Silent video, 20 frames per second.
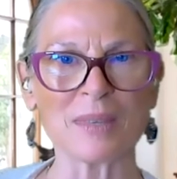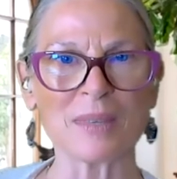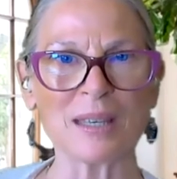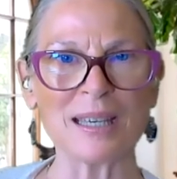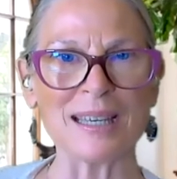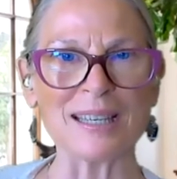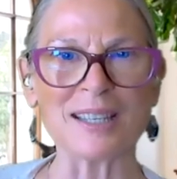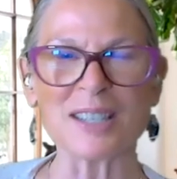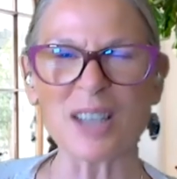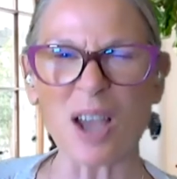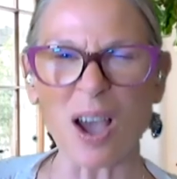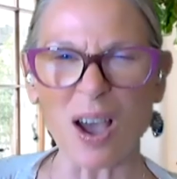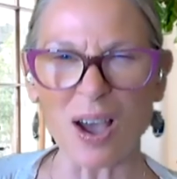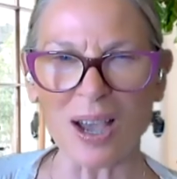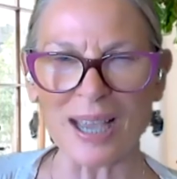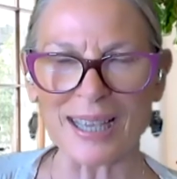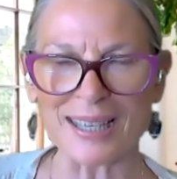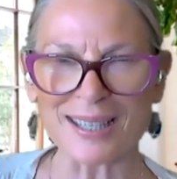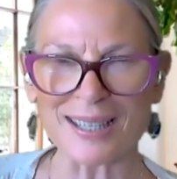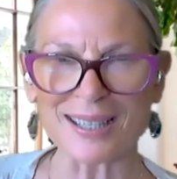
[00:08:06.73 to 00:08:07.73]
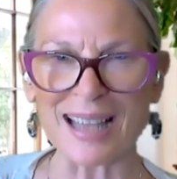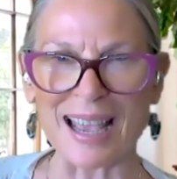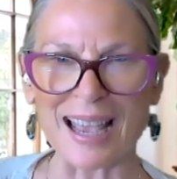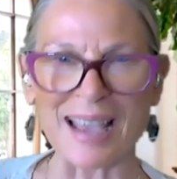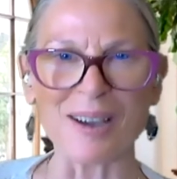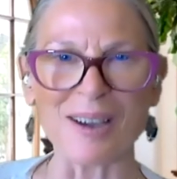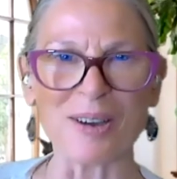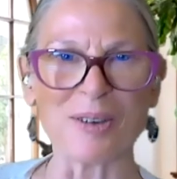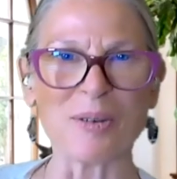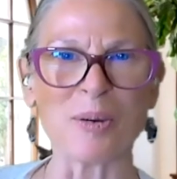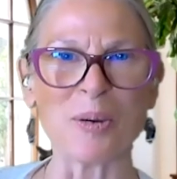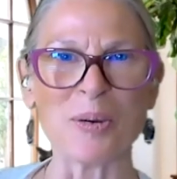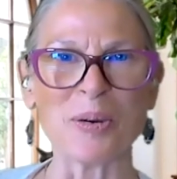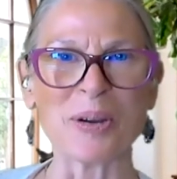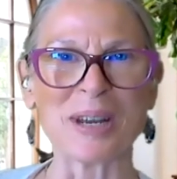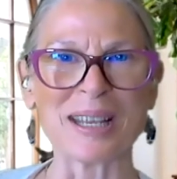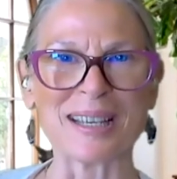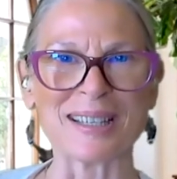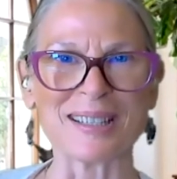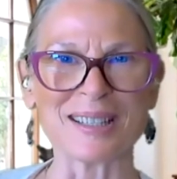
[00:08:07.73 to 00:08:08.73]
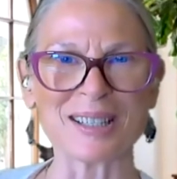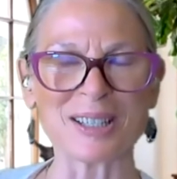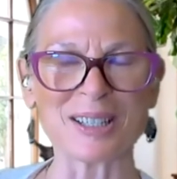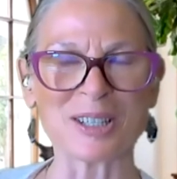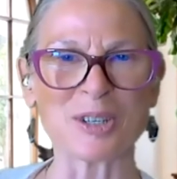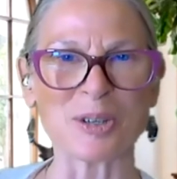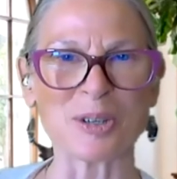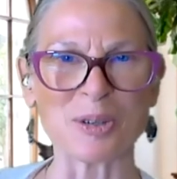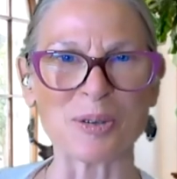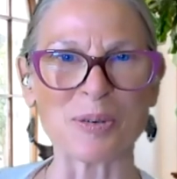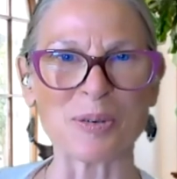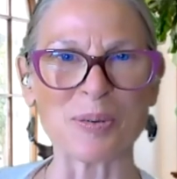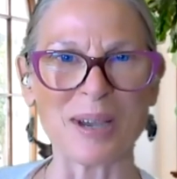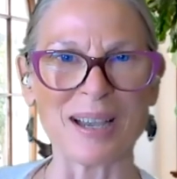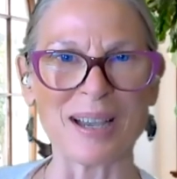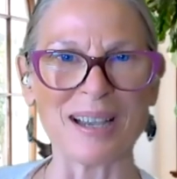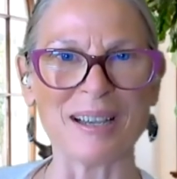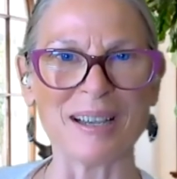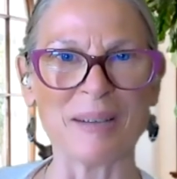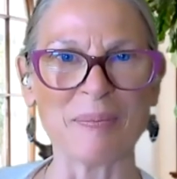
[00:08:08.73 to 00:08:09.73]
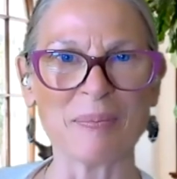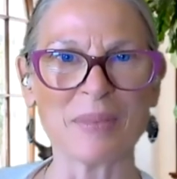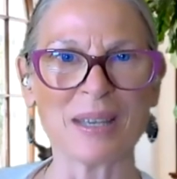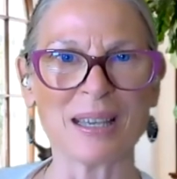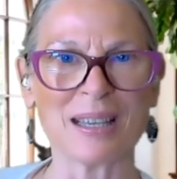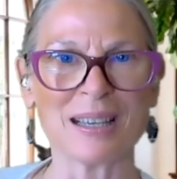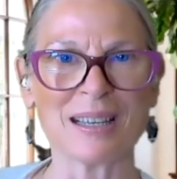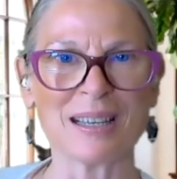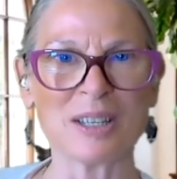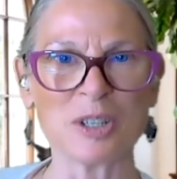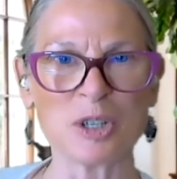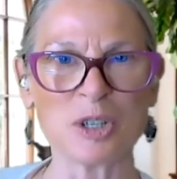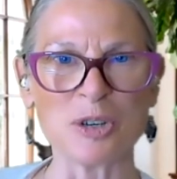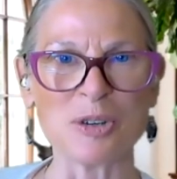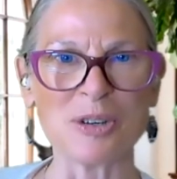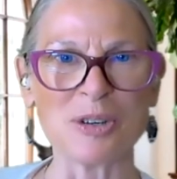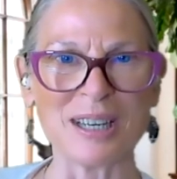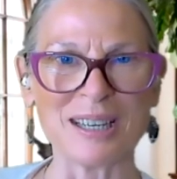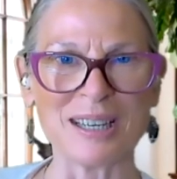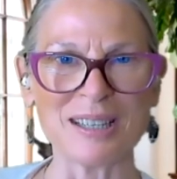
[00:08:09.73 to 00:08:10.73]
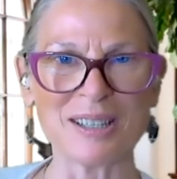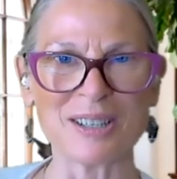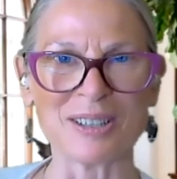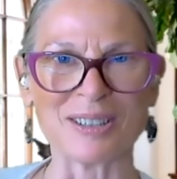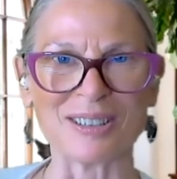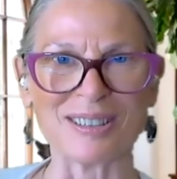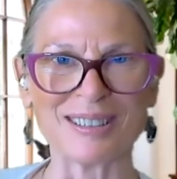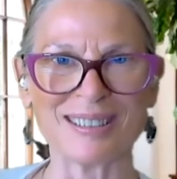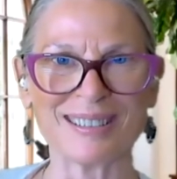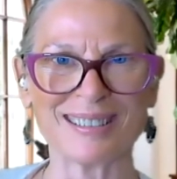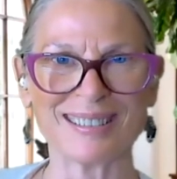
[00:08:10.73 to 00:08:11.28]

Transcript: entice our audience to tune into?